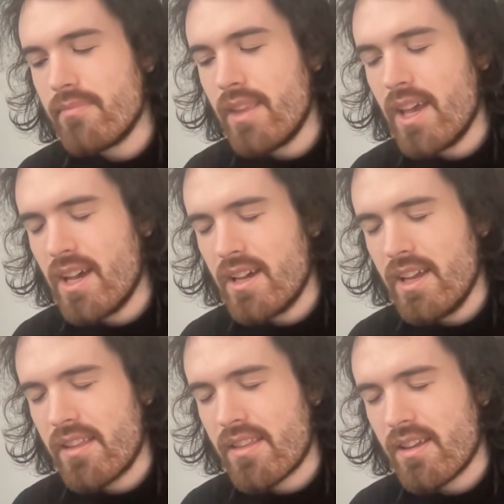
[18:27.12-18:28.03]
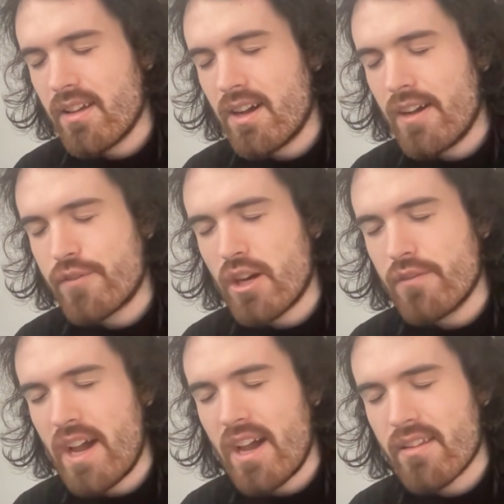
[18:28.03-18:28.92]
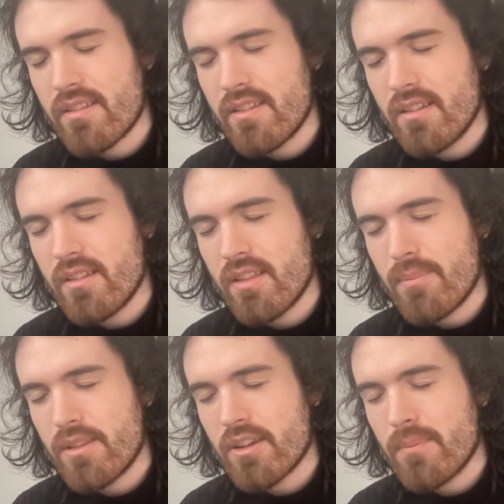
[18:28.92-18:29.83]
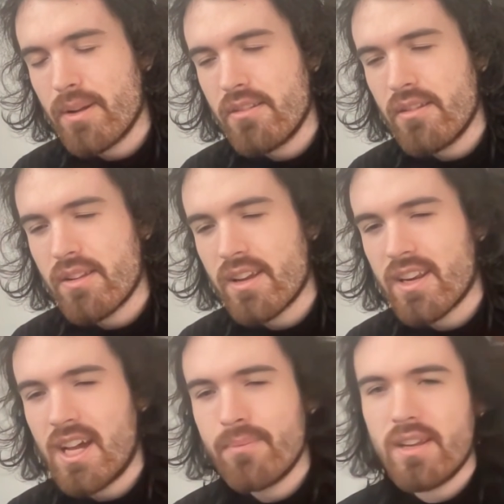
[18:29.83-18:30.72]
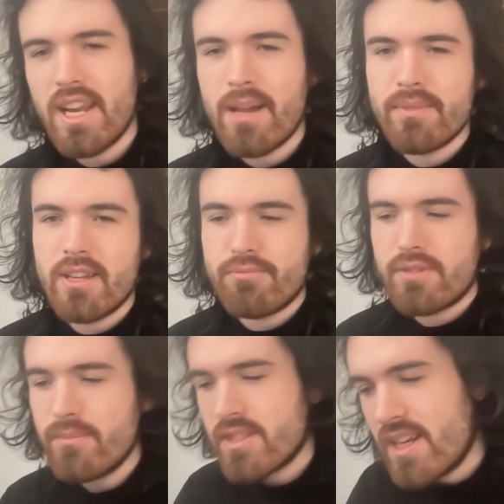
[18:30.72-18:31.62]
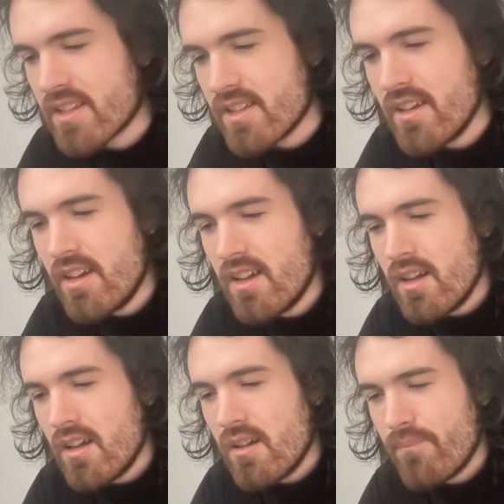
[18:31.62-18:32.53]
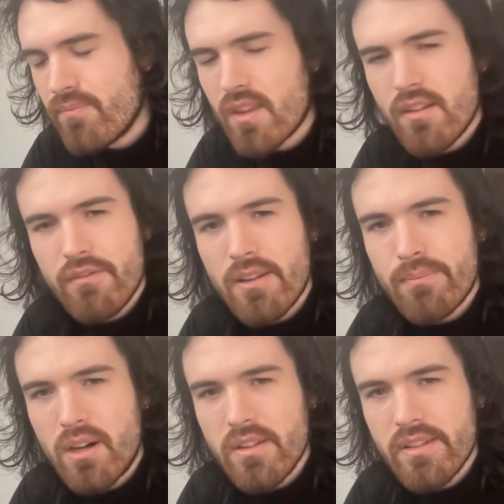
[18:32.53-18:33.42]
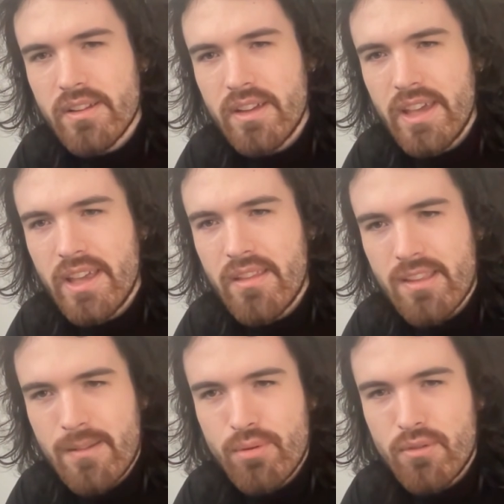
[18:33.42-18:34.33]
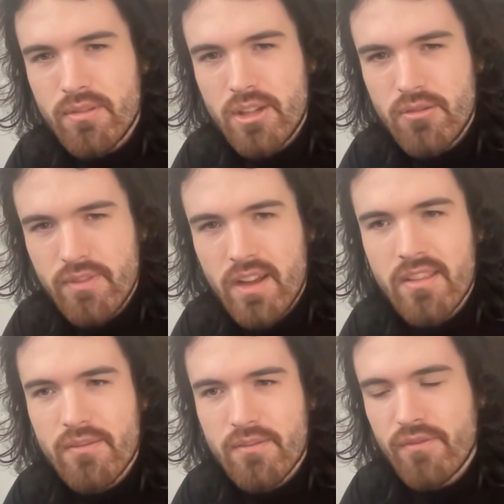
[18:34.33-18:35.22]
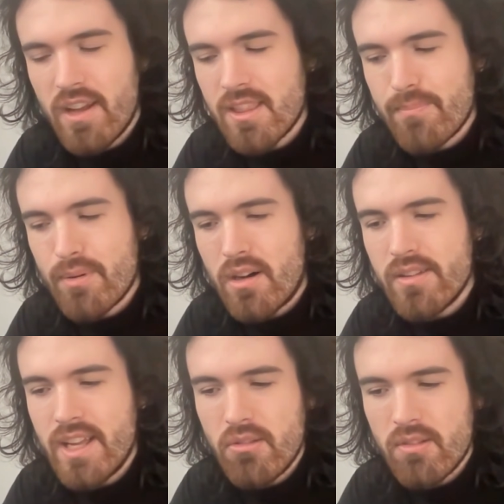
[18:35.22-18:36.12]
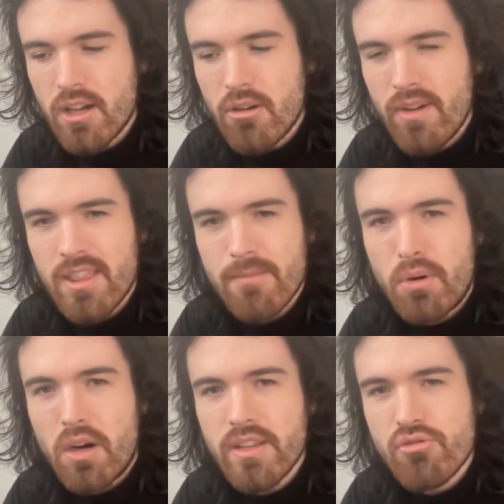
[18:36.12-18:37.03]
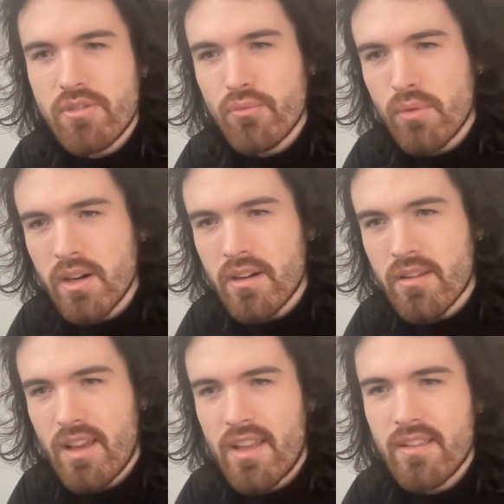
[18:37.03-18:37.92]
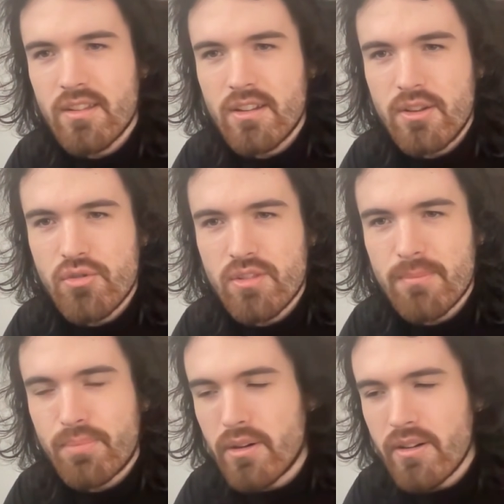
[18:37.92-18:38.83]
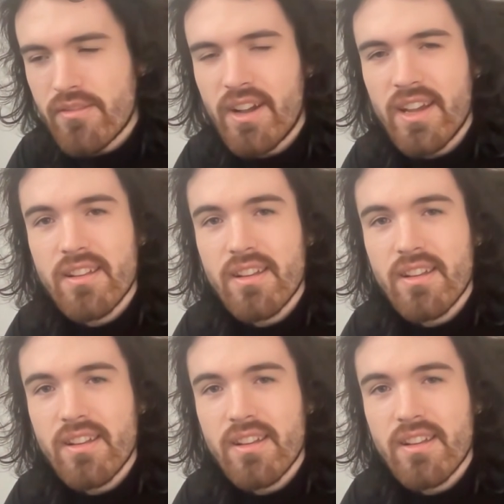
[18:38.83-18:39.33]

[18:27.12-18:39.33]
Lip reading: I've tried Vast and some other competitors like Lambda, Prime Intellect. RunPod is simple. You rent the pod and you go, and the pod usually works and it usually deploys right,